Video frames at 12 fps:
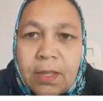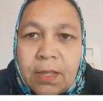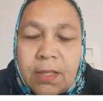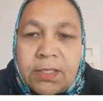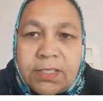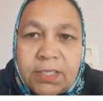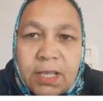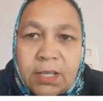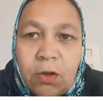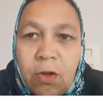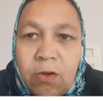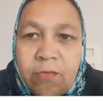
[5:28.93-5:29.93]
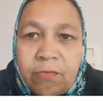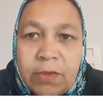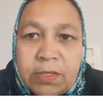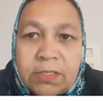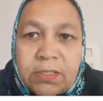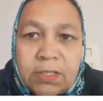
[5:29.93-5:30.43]
Instead of
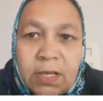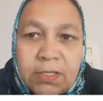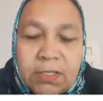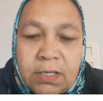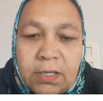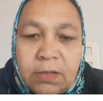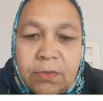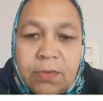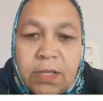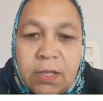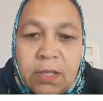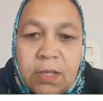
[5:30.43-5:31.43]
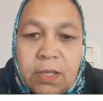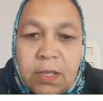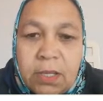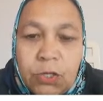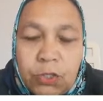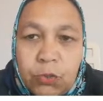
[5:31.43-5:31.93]
stating the
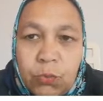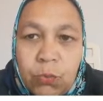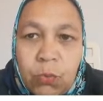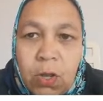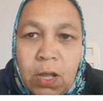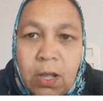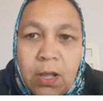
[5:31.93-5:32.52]
issue